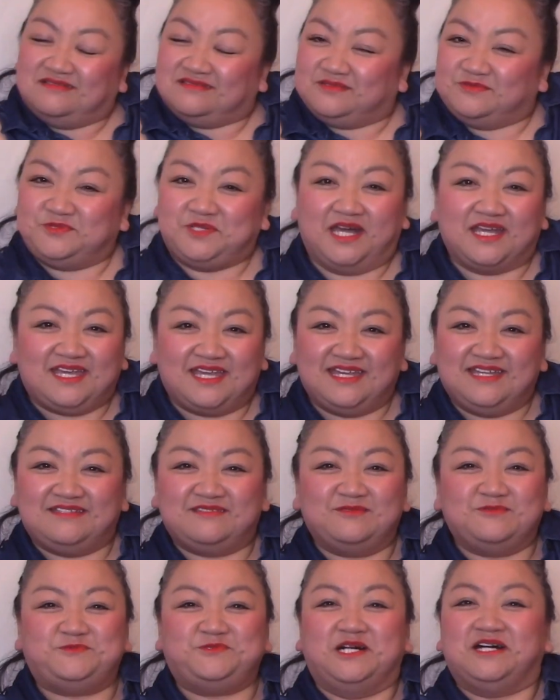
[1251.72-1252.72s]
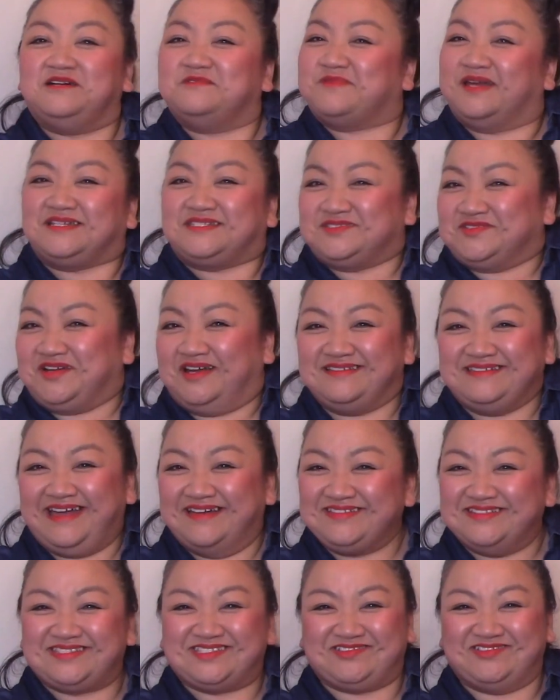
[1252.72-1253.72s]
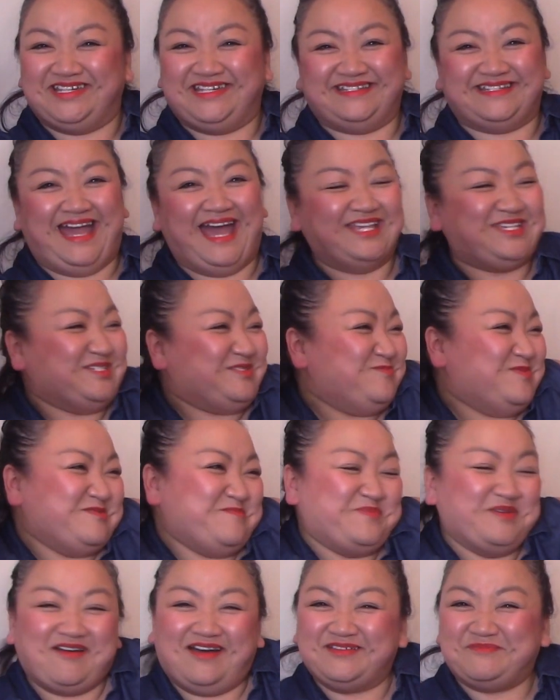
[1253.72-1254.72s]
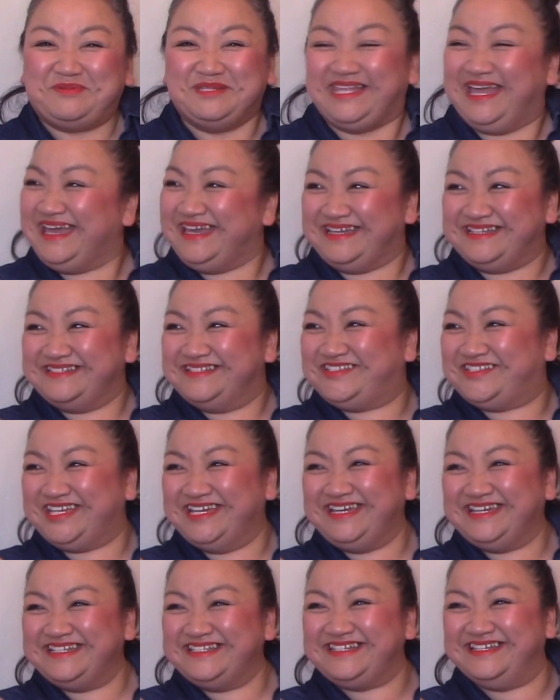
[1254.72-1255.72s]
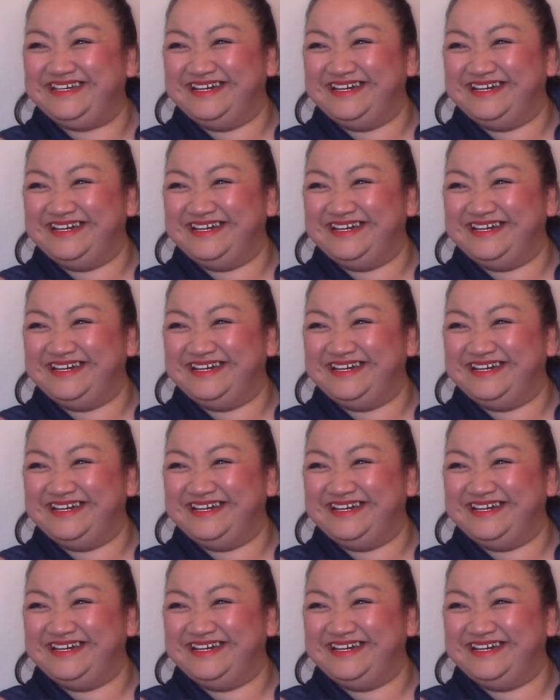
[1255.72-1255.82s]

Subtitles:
Fucking pho restaurant down the street. I just want to be on a plane. Shit.